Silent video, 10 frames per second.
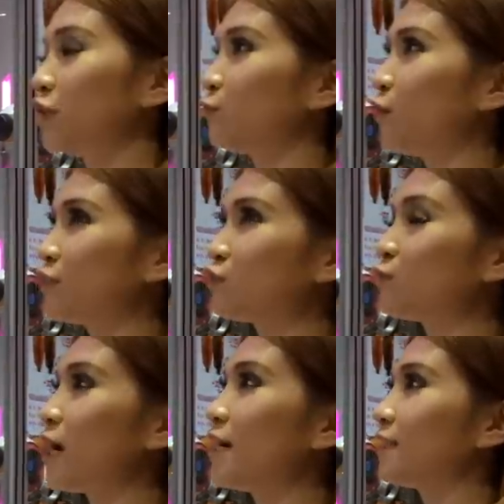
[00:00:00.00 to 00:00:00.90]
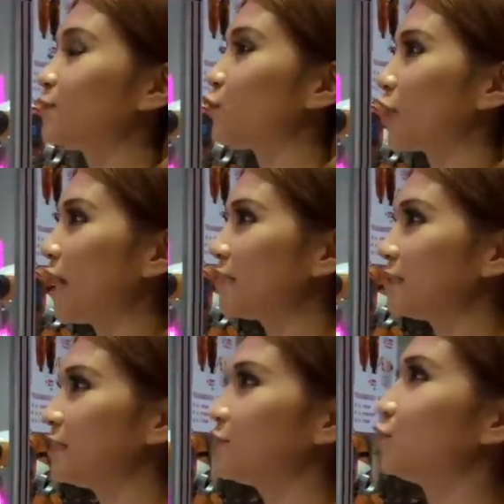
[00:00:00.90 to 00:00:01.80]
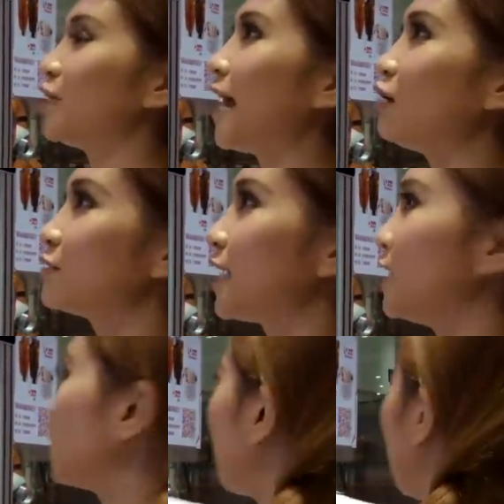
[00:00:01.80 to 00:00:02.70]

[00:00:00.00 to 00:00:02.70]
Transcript: restaurant is for Cantonese food, outside is for